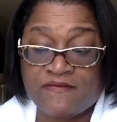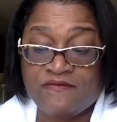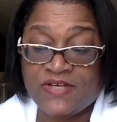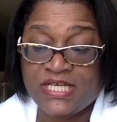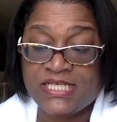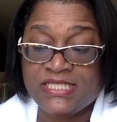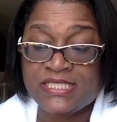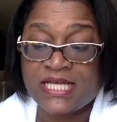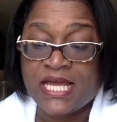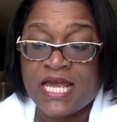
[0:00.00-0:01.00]
in
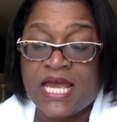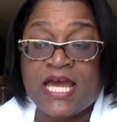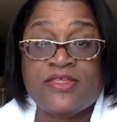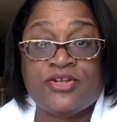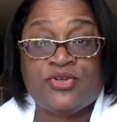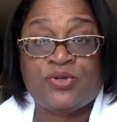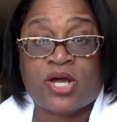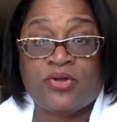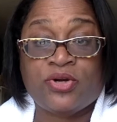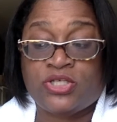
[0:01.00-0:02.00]
fees and the
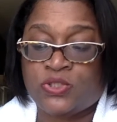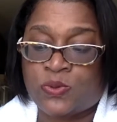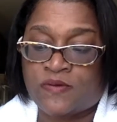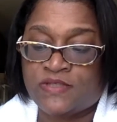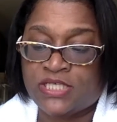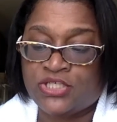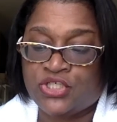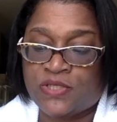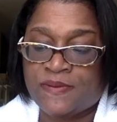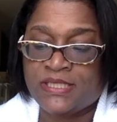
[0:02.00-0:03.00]
$2.12
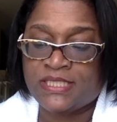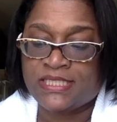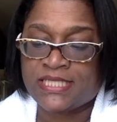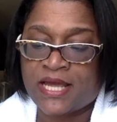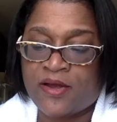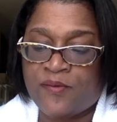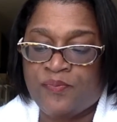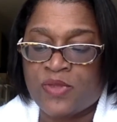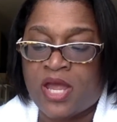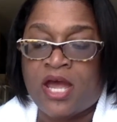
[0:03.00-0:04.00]
shipping discount,
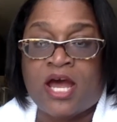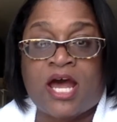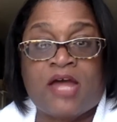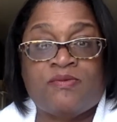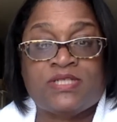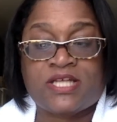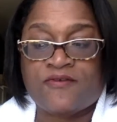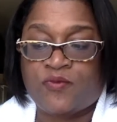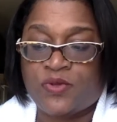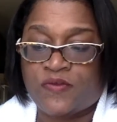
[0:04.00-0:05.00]
I was
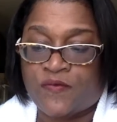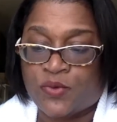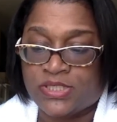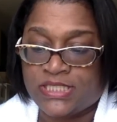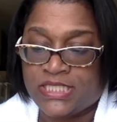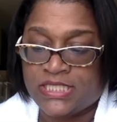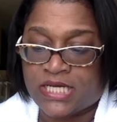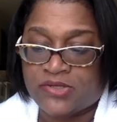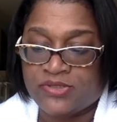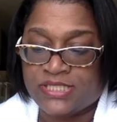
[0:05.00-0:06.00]
left with
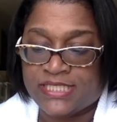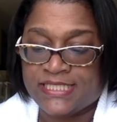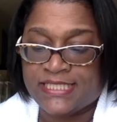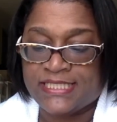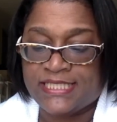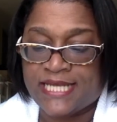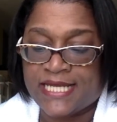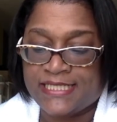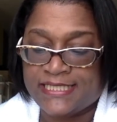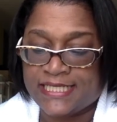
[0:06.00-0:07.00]

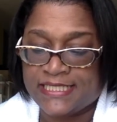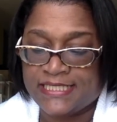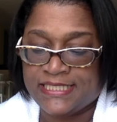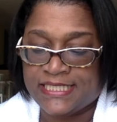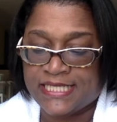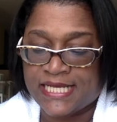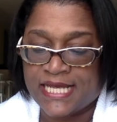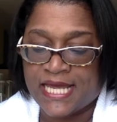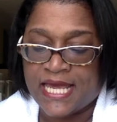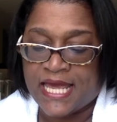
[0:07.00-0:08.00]
$14.68.
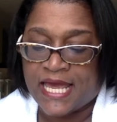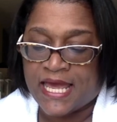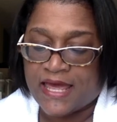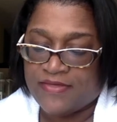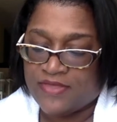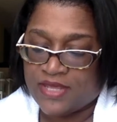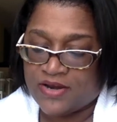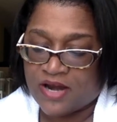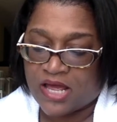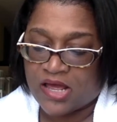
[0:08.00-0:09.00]
And
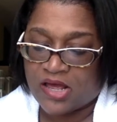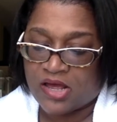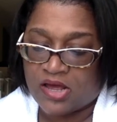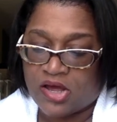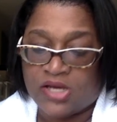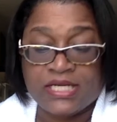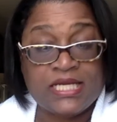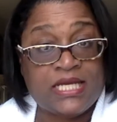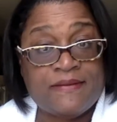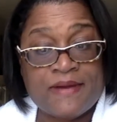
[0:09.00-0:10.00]
then on
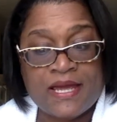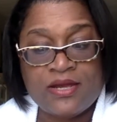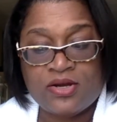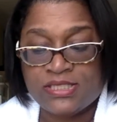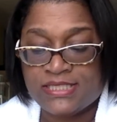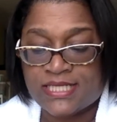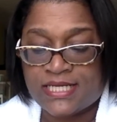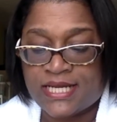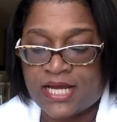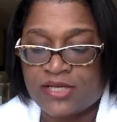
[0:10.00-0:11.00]
eBay on
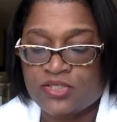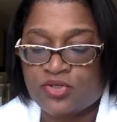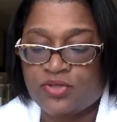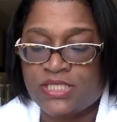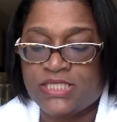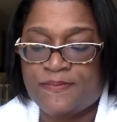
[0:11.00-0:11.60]
Sunday, I sold these